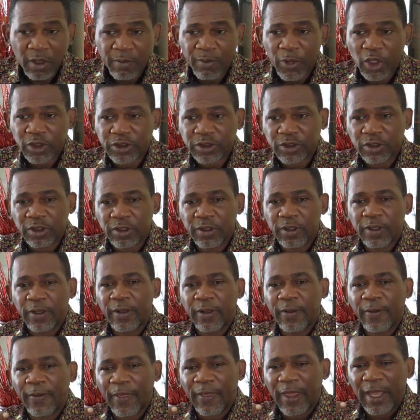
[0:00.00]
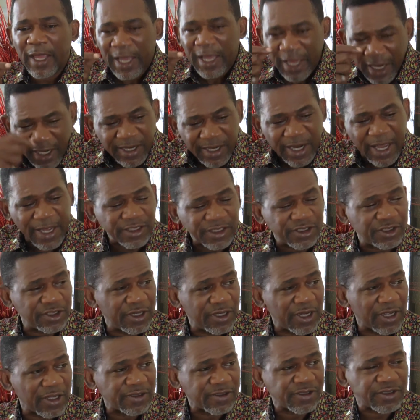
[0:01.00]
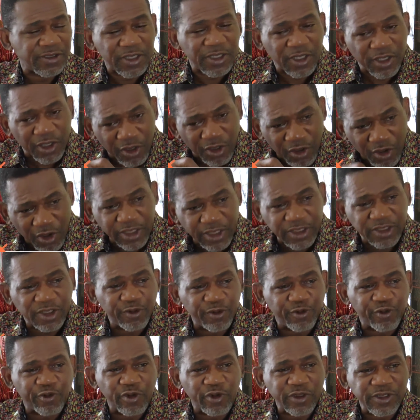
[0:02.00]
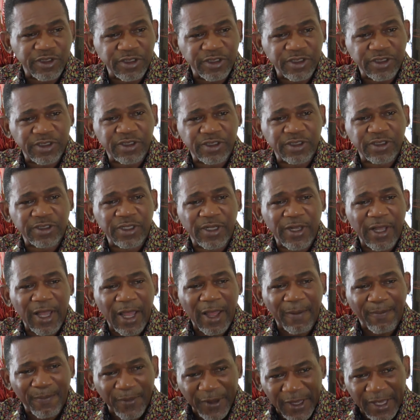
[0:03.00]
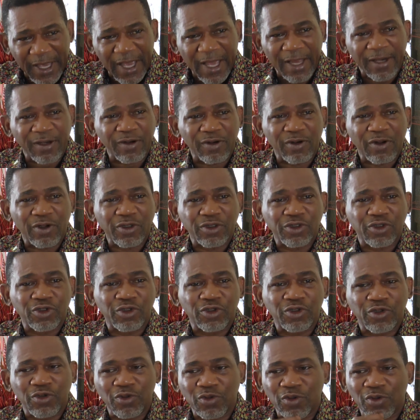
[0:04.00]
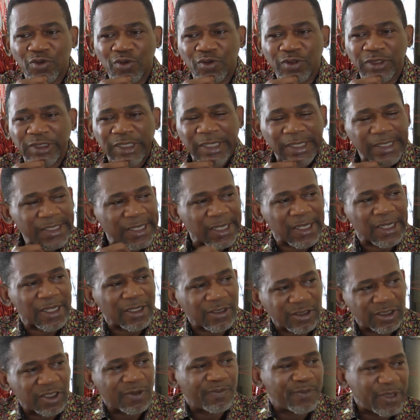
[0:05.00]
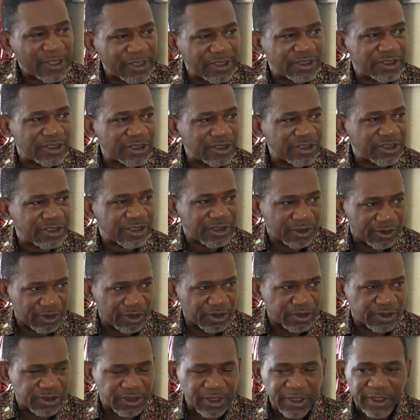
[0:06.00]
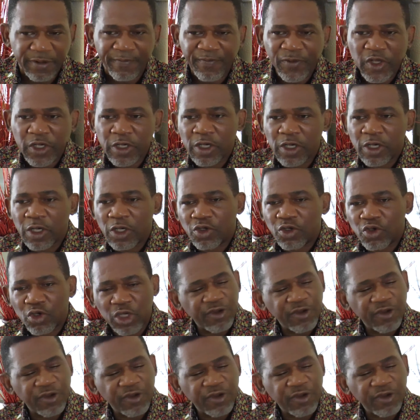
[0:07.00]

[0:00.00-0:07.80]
But in Nigeria, security forces appear not to take accountability seriously. You